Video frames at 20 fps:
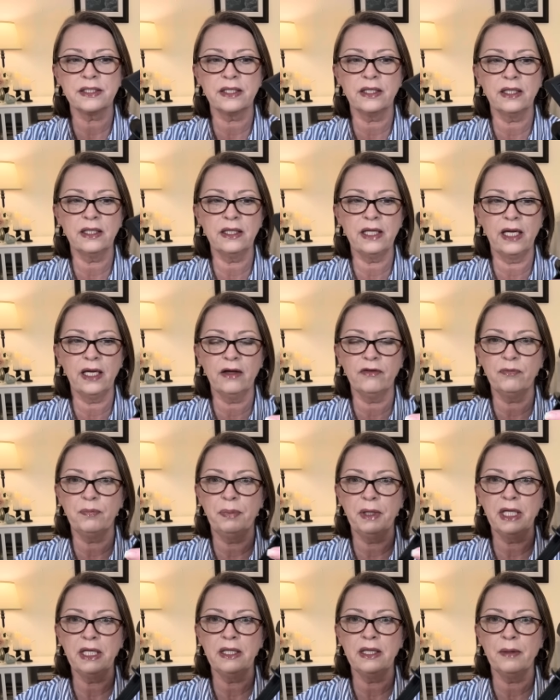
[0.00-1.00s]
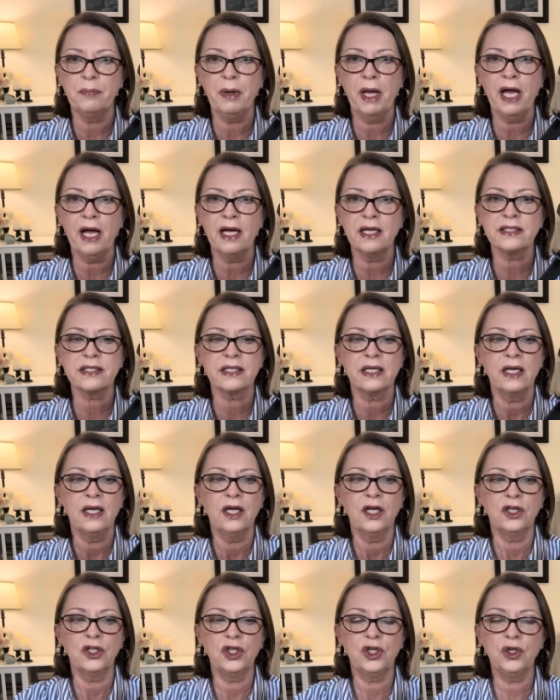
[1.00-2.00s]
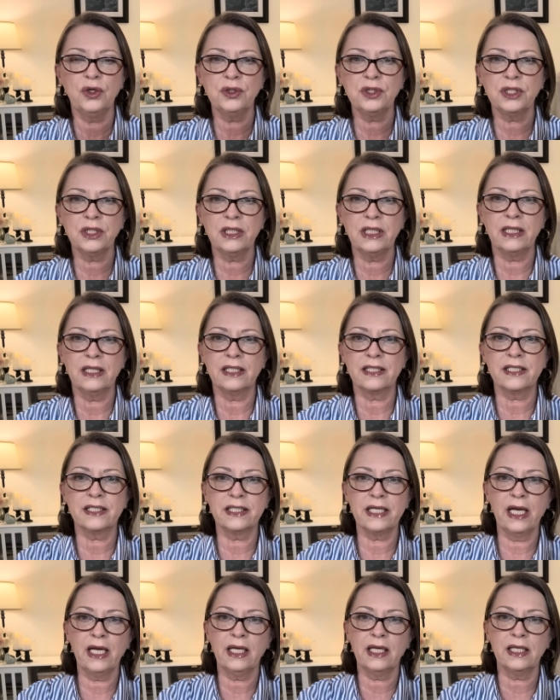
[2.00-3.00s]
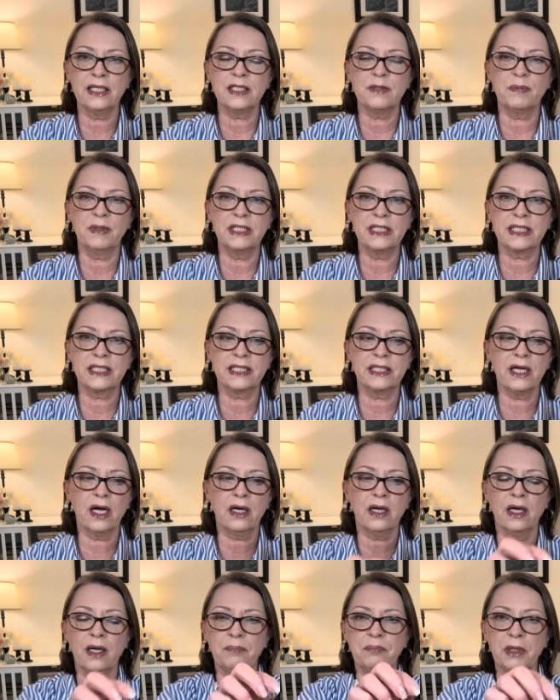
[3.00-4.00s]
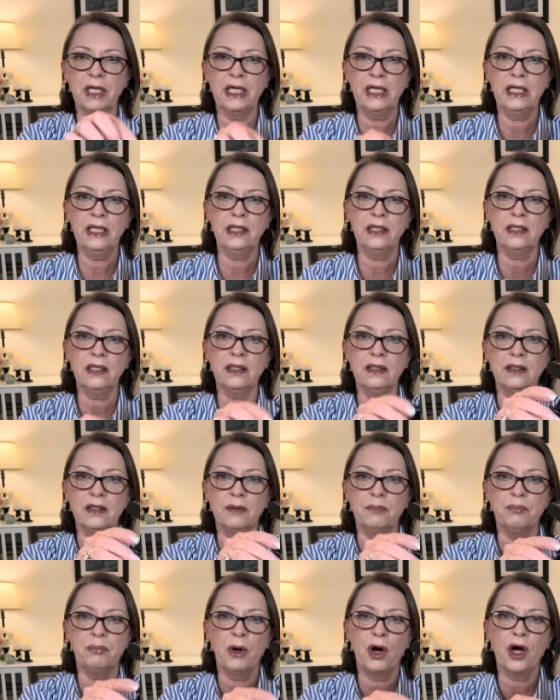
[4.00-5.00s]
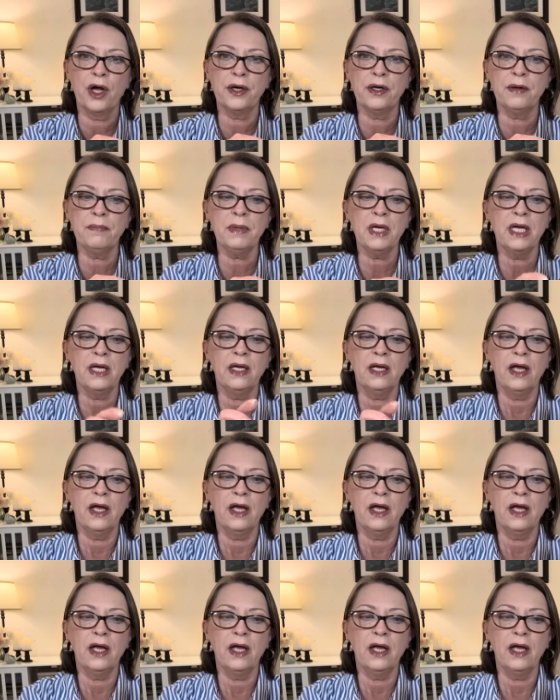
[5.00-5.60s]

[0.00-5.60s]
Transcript: than they have been in the past, usually the stake has been stuck up in the bottom.